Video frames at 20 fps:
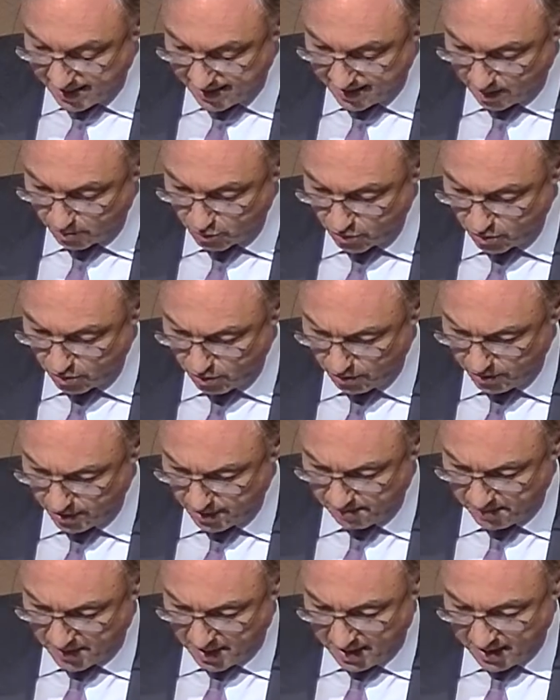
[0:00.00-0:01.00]
All of
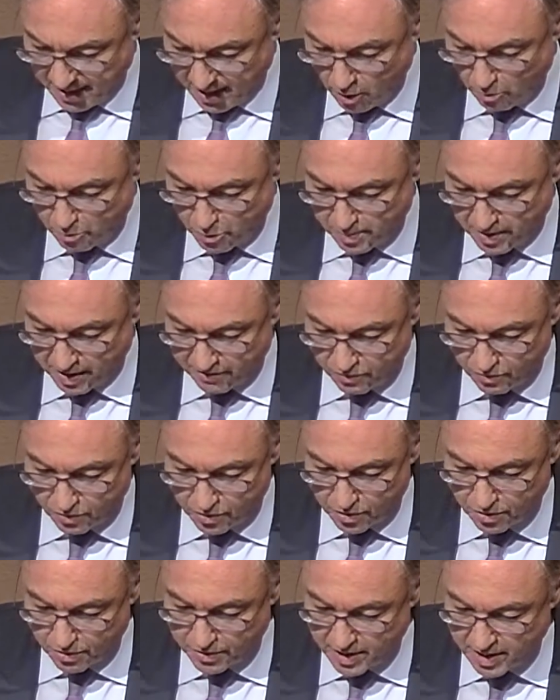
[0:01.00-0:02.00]
this doesn't make
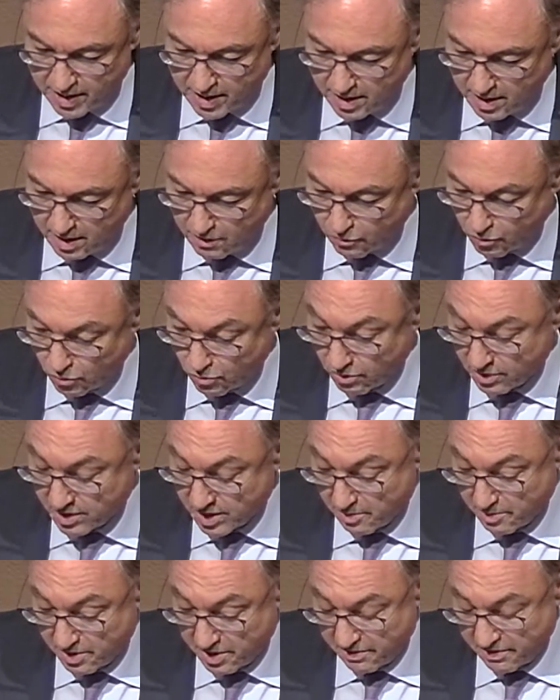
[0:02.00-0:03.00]
sense and it cannot
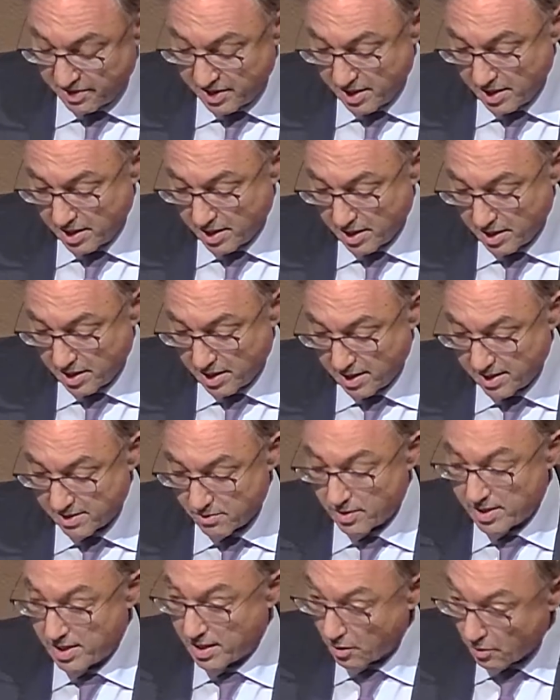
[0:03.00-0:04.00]
work. So
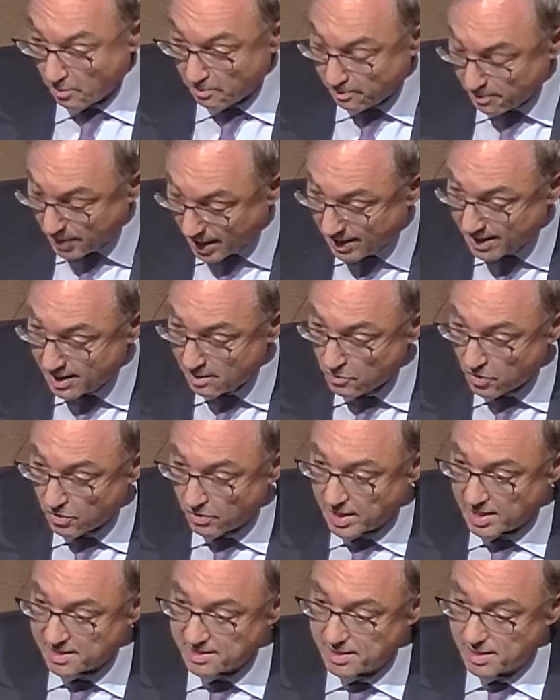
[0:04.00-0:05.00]
we need therefore to
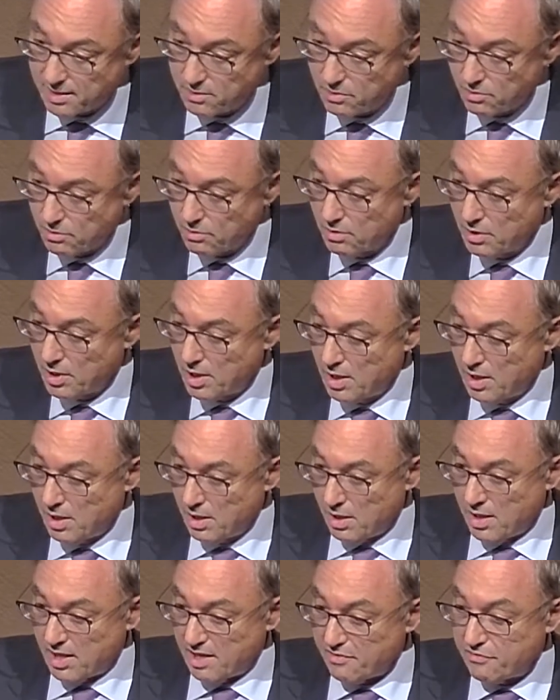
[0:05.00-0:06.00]
simplify.
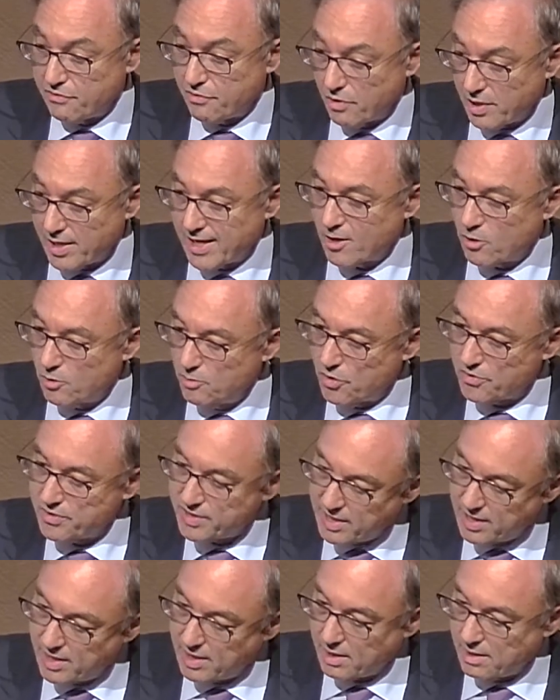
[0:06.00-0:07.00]
At the same
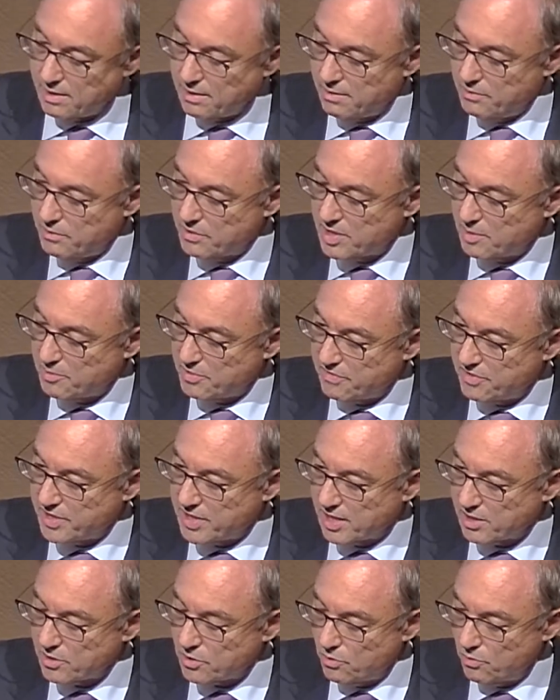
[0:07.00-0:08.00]
time,
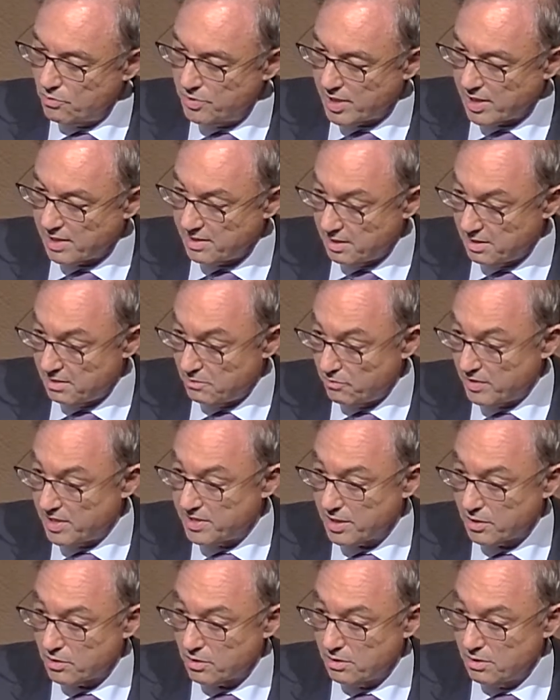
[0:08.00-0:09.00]
alongside this
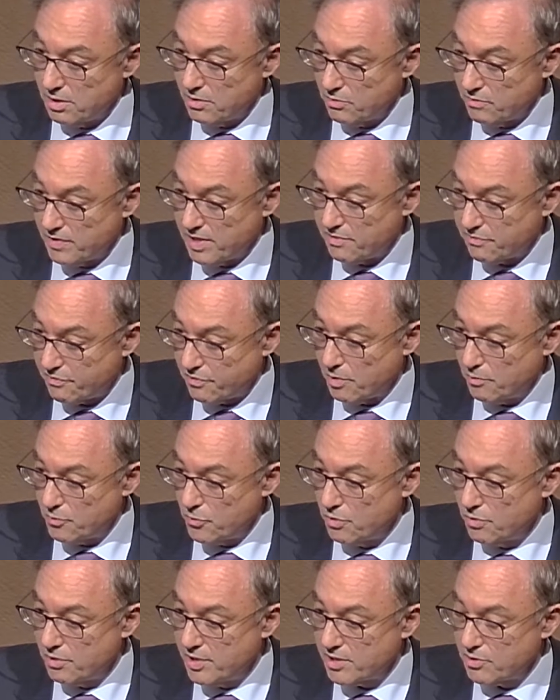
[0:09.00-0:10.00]

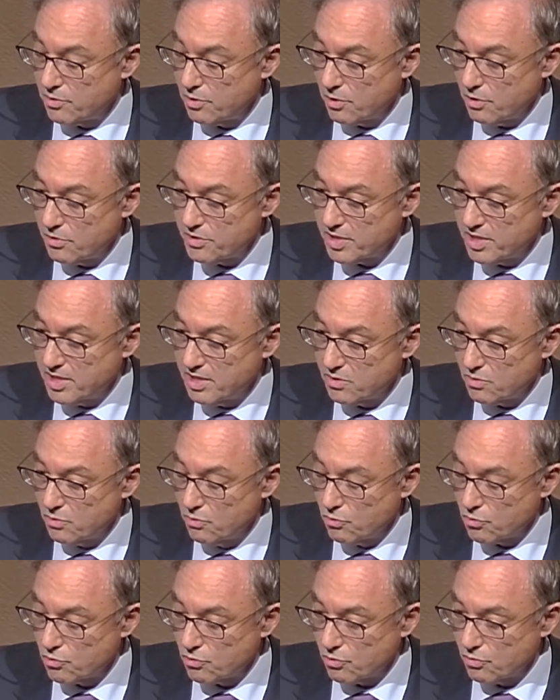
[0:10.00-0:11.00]
simplification, there are new
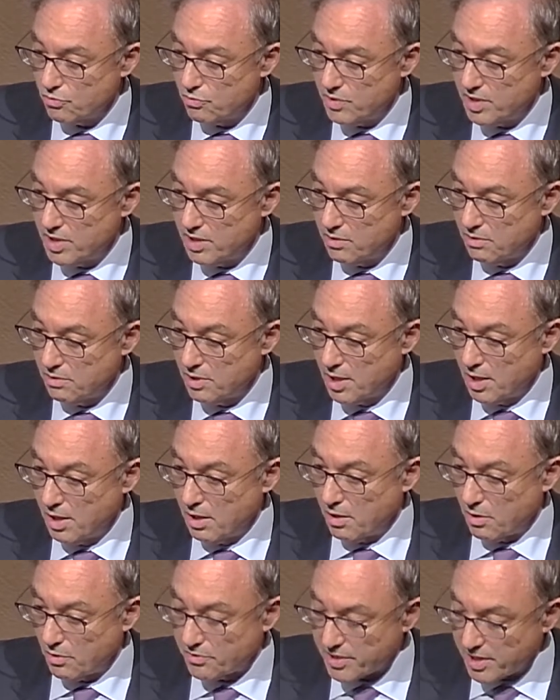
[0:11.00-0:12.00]
forms of
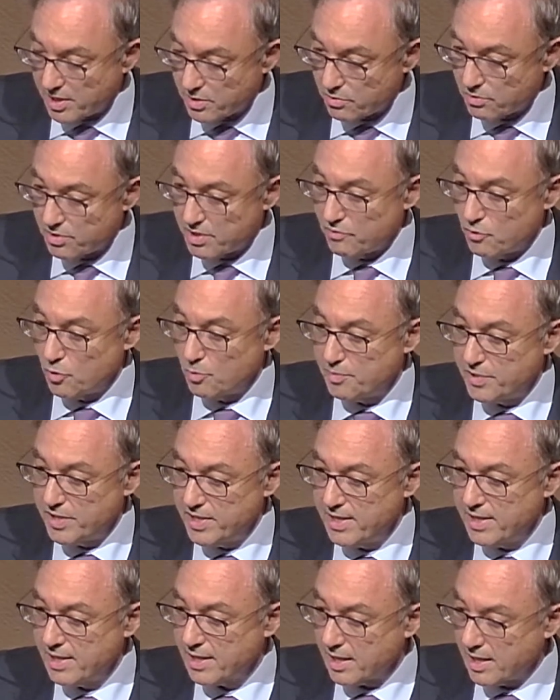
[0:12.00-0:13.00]
insurance which today
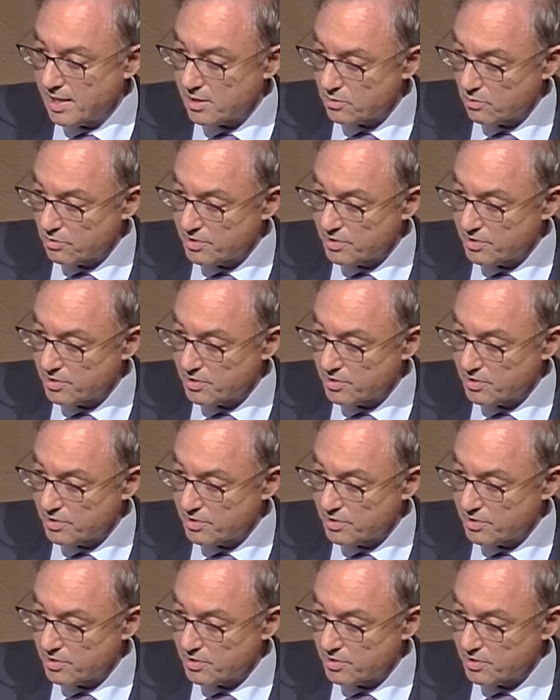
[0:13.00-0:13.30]
are